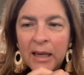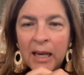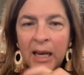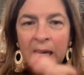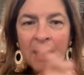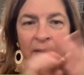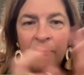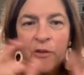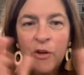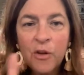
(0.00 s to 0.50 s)

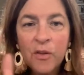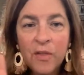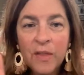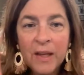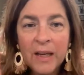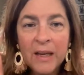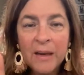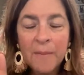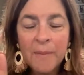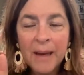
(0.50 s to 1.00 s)
And if you
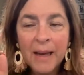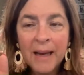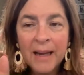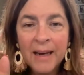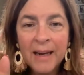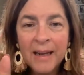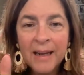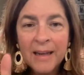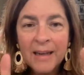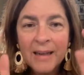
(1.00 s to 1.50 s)
think about
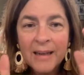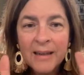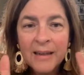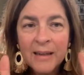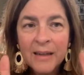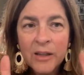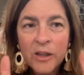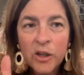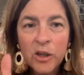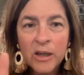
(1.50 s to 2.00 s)
it,
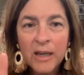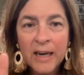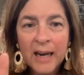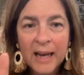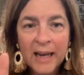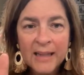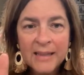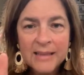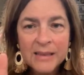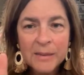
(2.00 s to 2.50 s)
you can
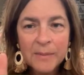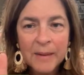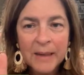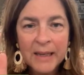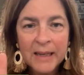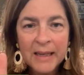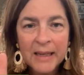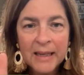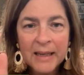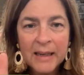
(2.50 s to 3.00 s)
ask
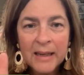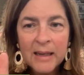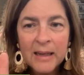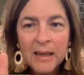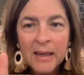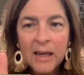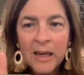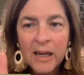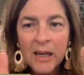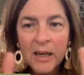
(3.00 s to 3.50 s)
me
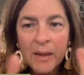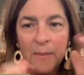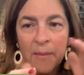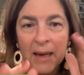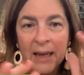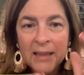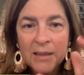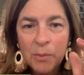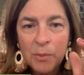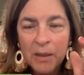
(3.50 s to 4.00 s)

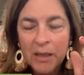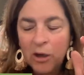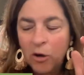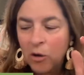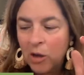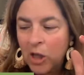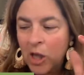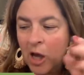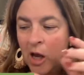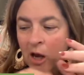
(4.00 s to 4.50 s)
as we
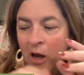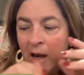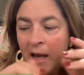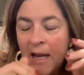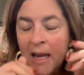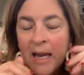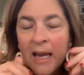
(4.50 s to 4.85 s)
go along.